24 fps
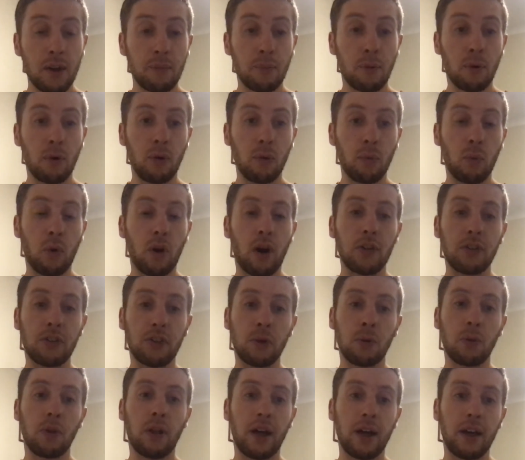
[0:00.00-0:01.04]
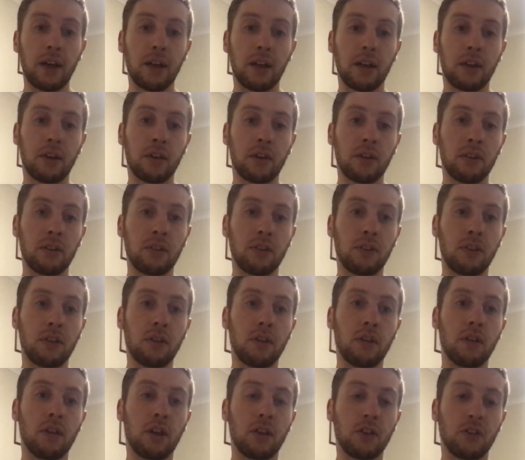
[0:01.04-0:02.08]
But what I do like
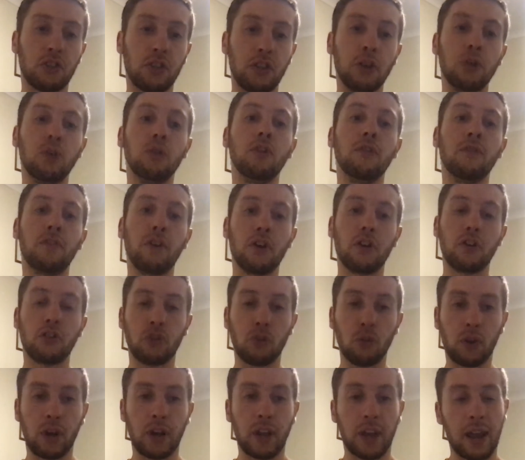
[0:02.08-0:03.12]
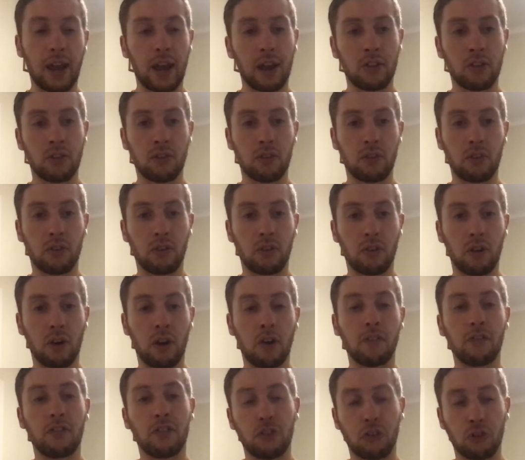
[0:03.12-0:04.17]
as the universal connector
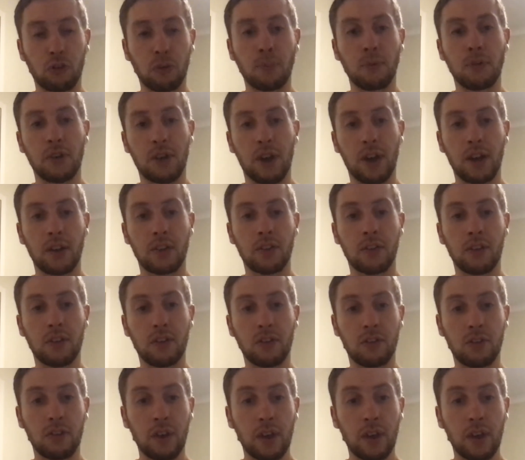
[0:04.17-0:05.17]
of the subject is